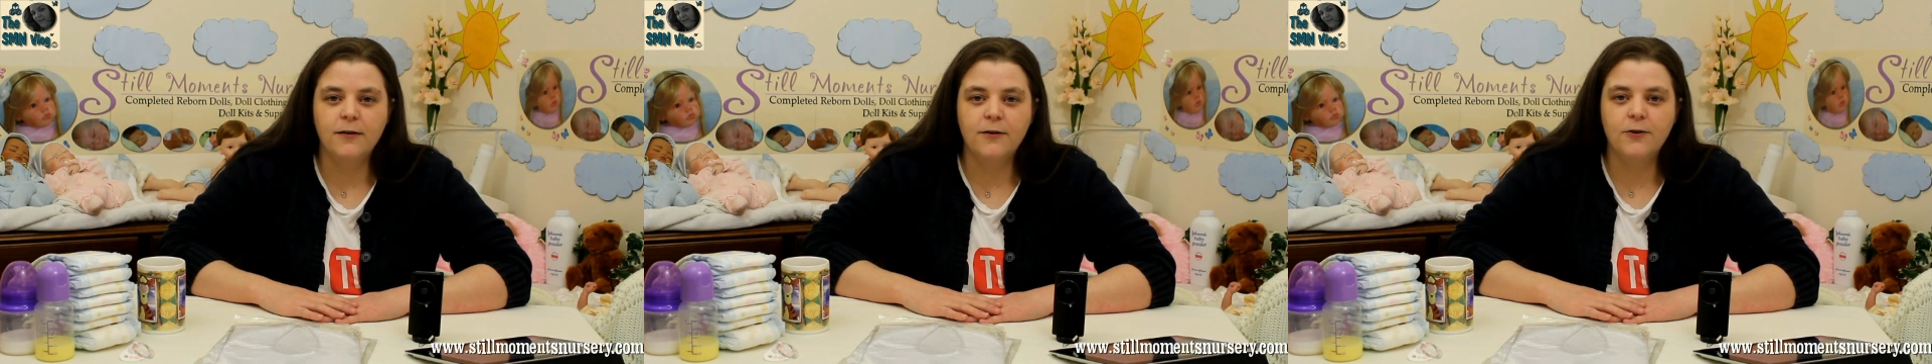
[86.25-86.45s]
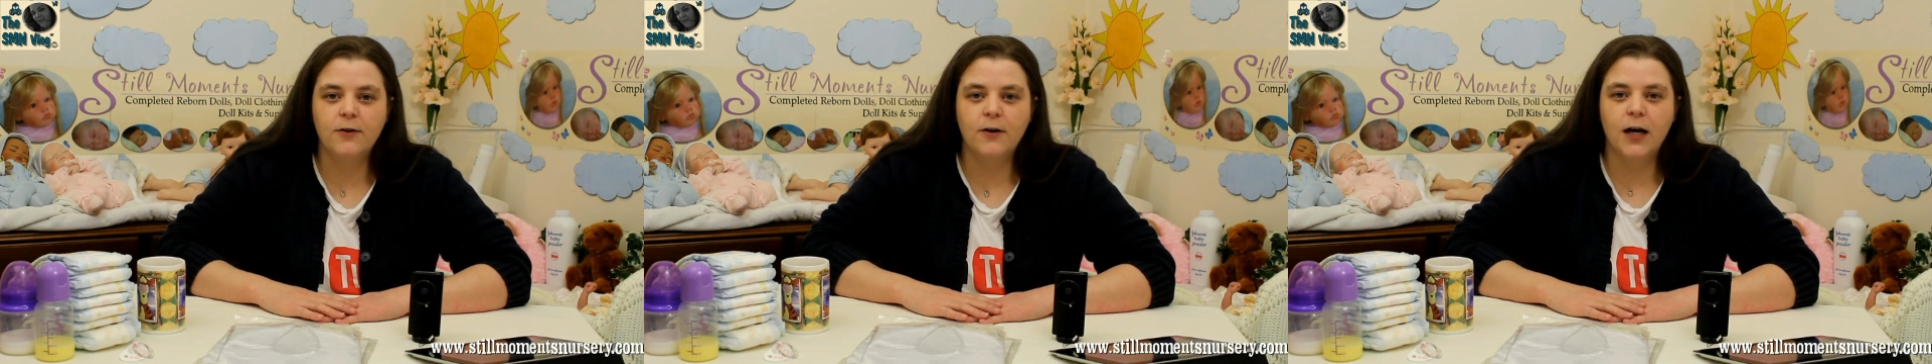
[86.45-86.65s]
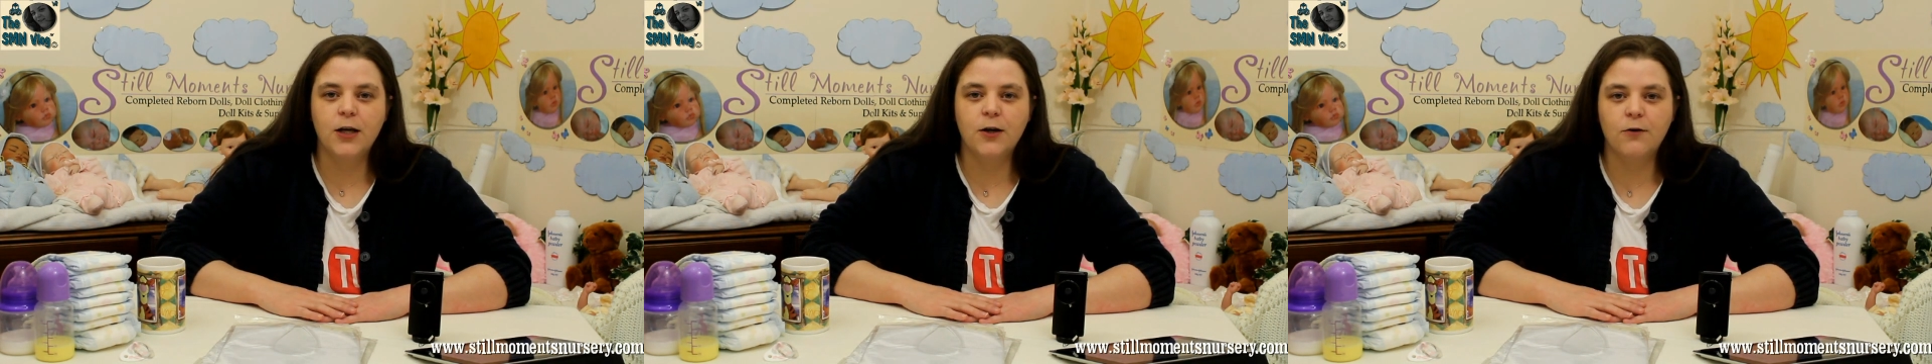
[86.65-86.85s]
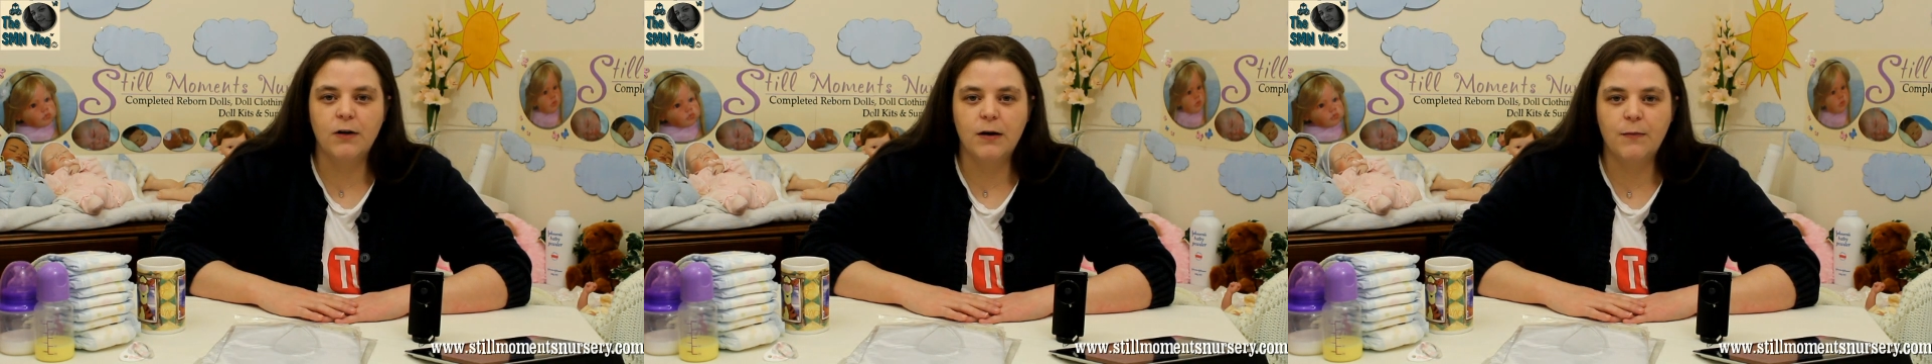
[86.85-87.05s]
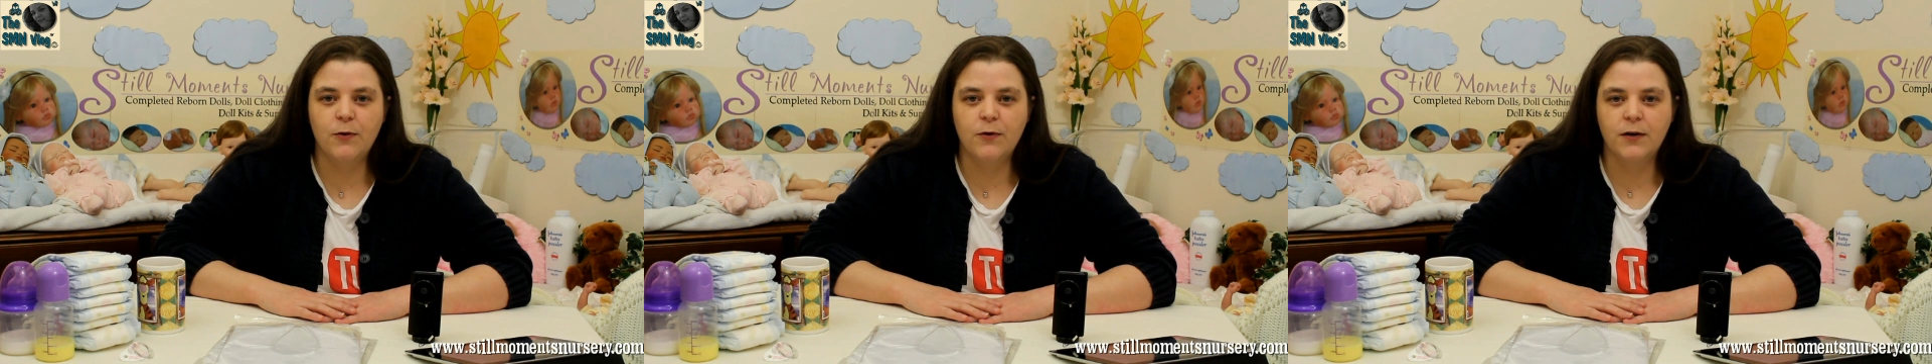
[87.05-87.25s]
you like your
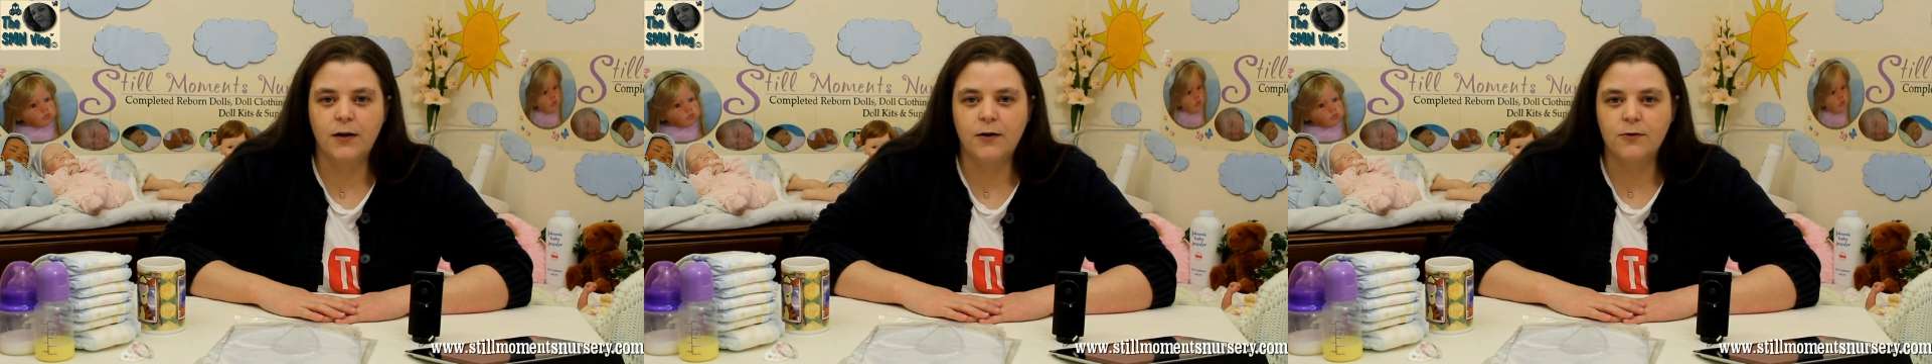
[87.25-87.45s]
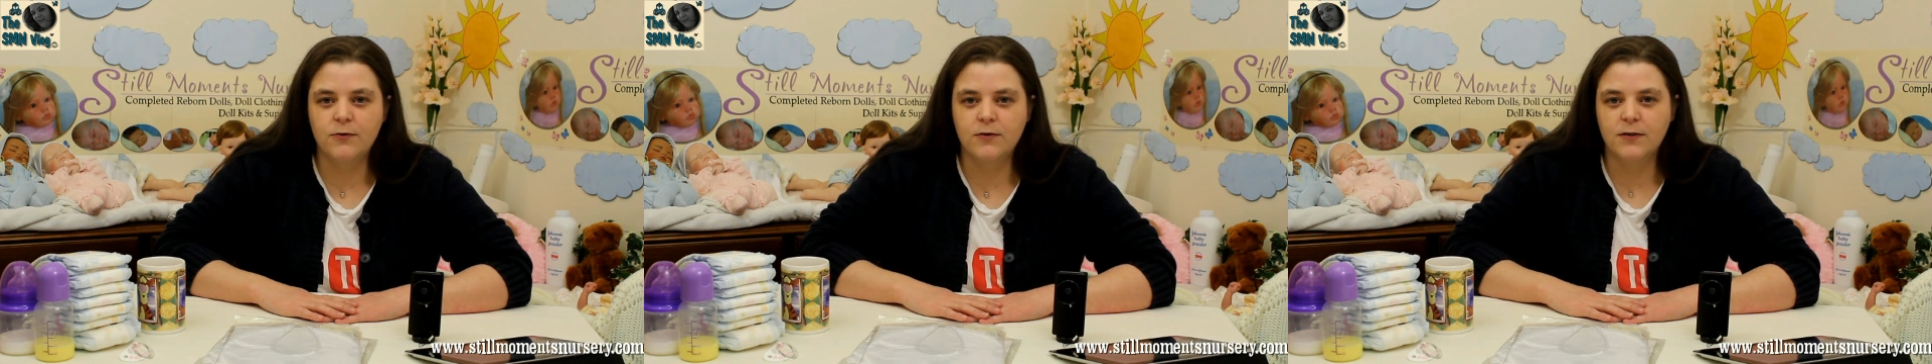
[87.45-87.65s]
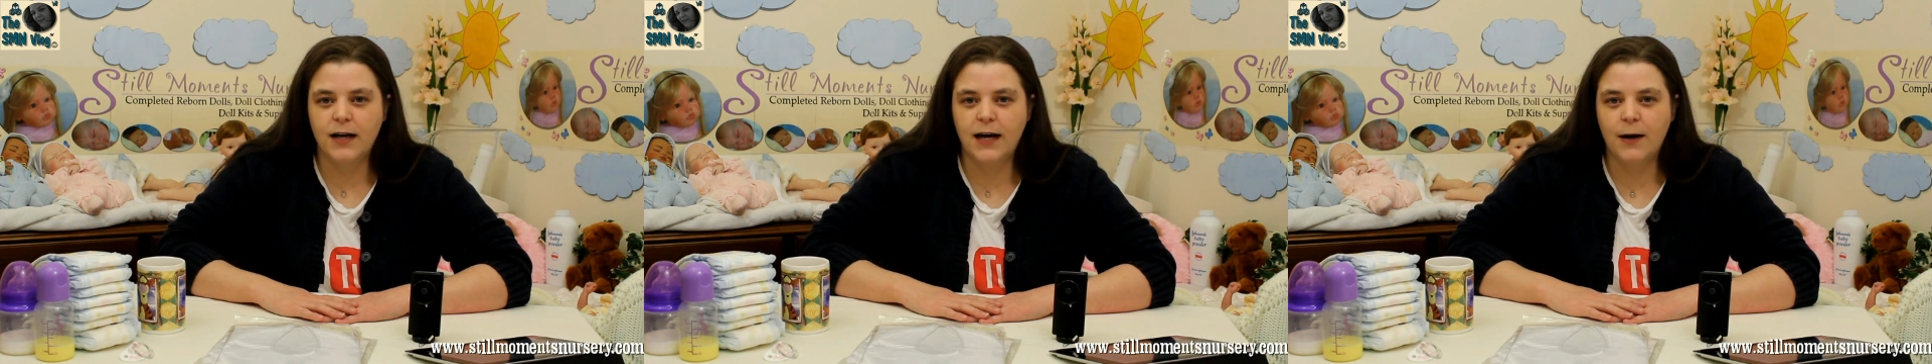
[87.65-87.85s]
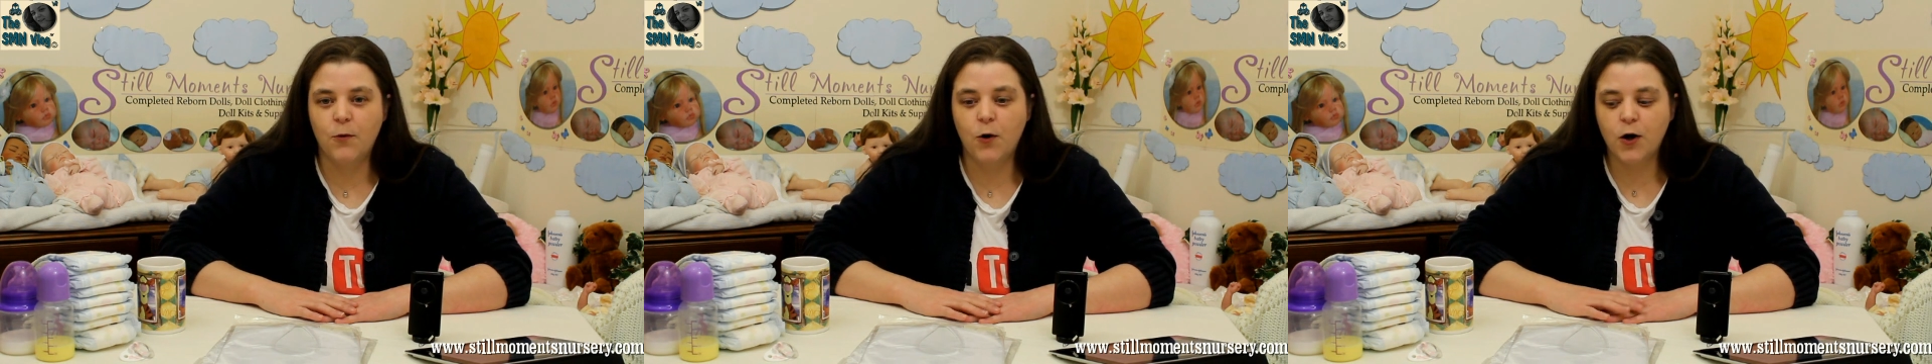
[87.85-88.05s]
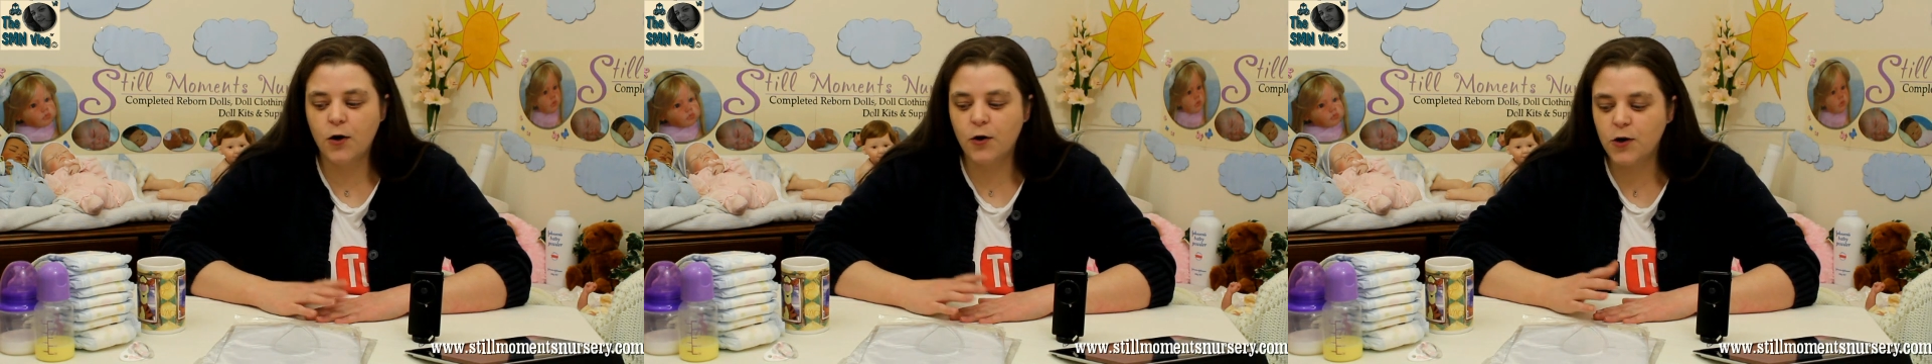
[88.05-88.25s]
reborn dolls,
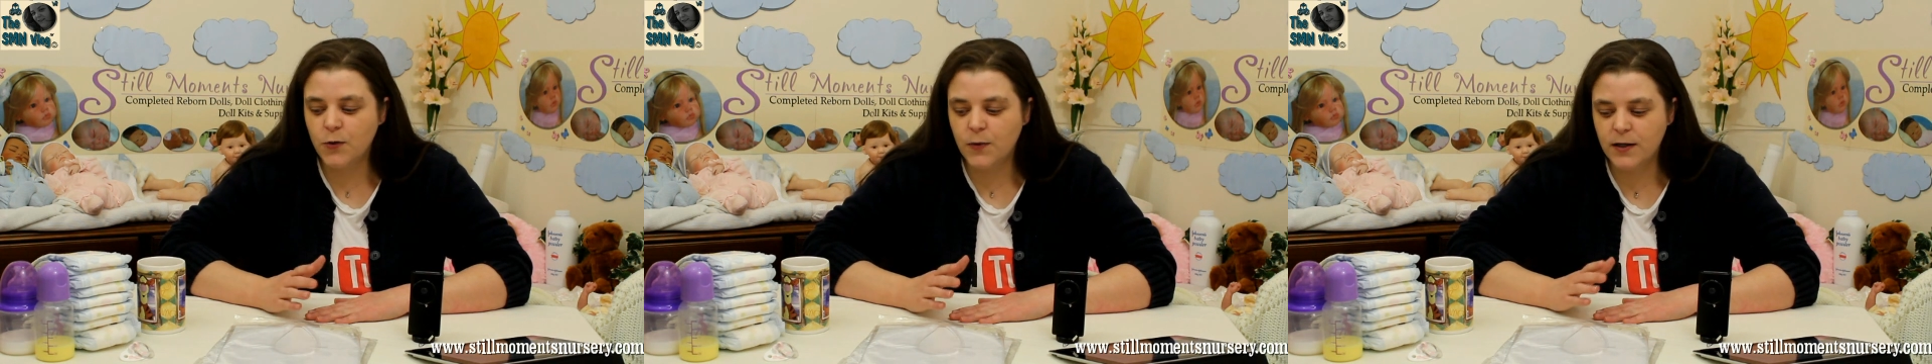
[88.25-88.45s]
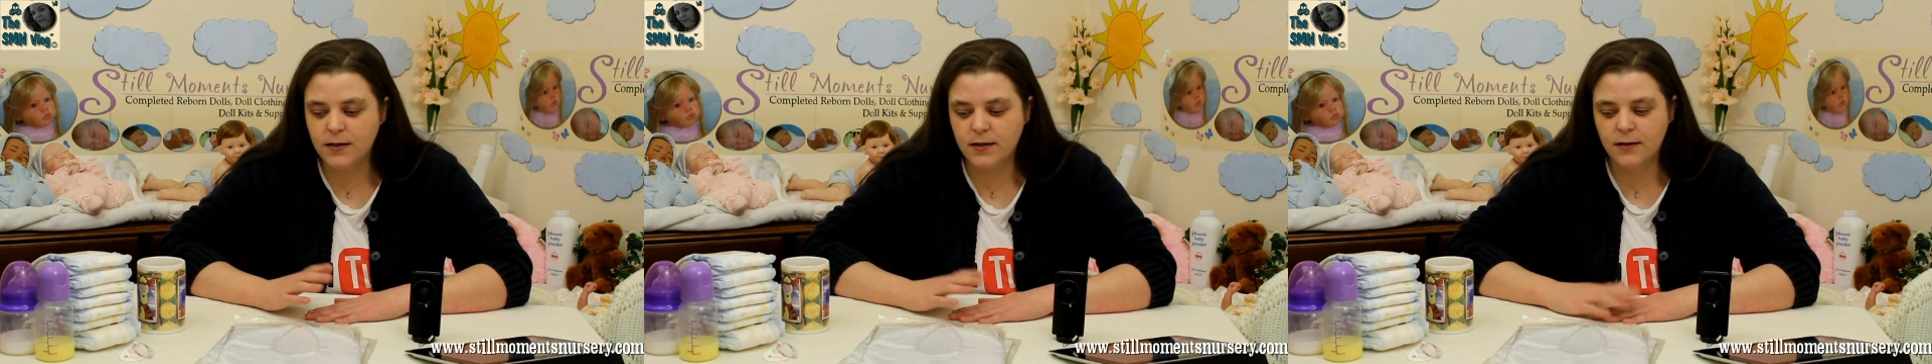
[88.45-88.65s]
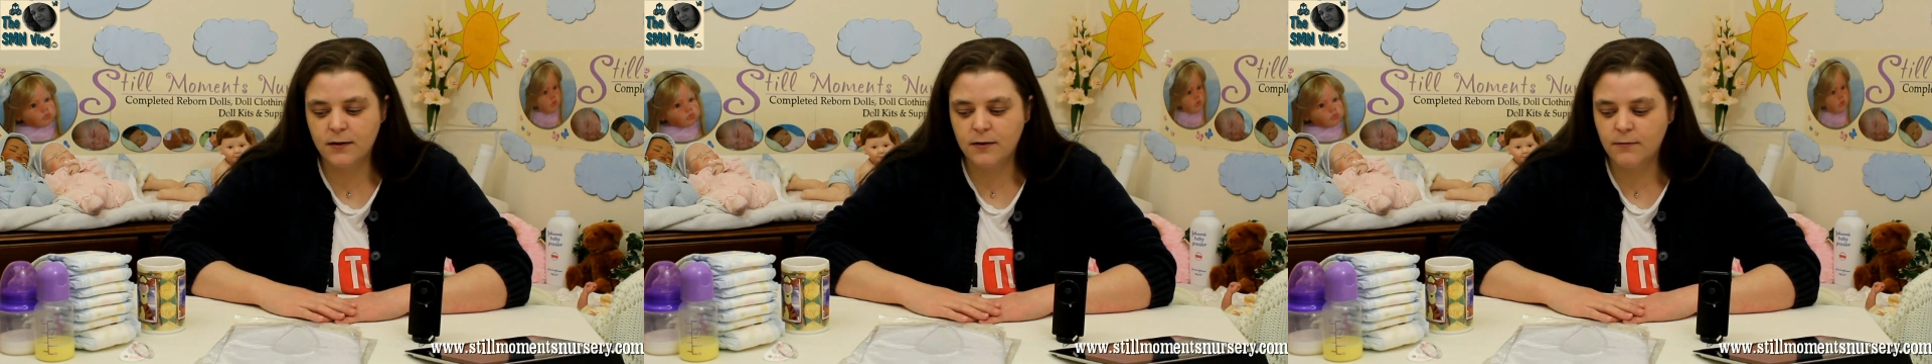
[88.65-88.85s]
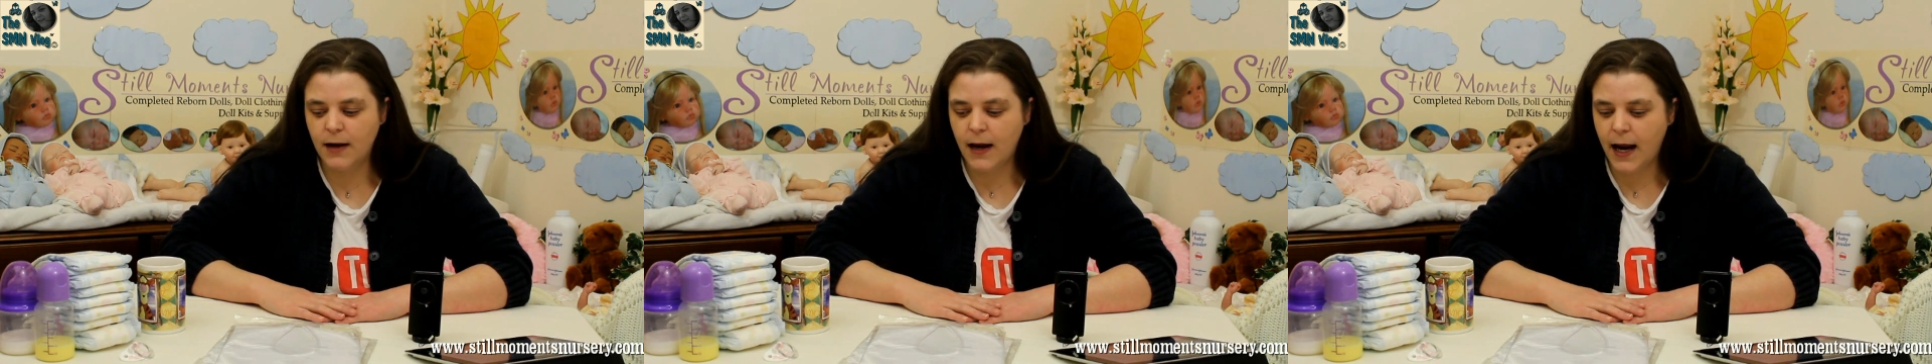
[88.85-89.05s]
what got you into them,